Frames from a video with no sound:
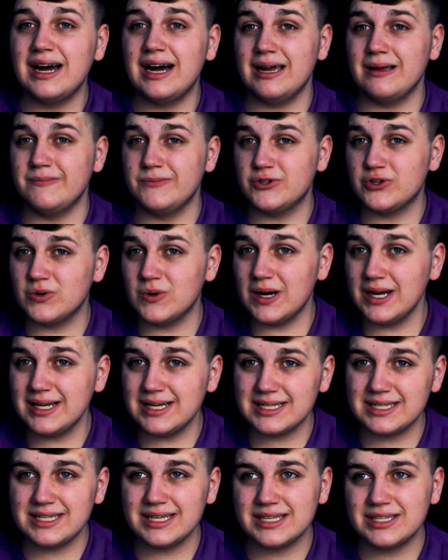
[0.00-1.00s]
I am trying
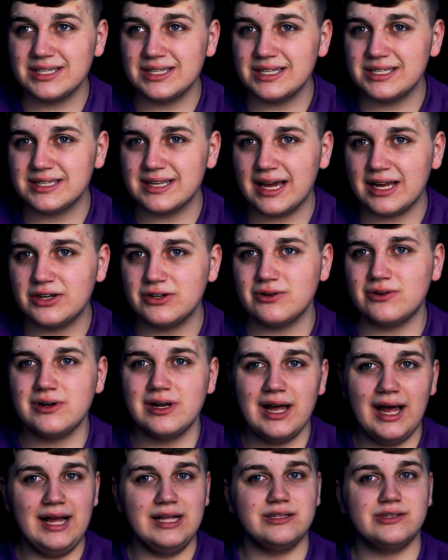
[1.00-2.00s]
to stick to the schedule
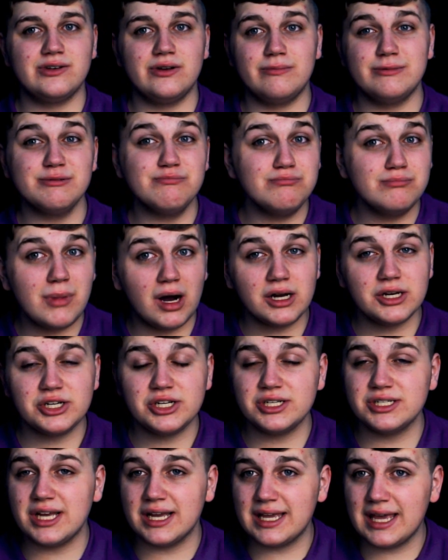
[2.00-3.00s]
and stream as much
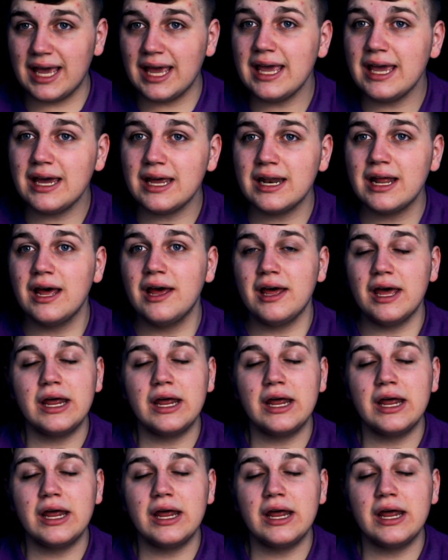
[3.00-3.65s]
as I can,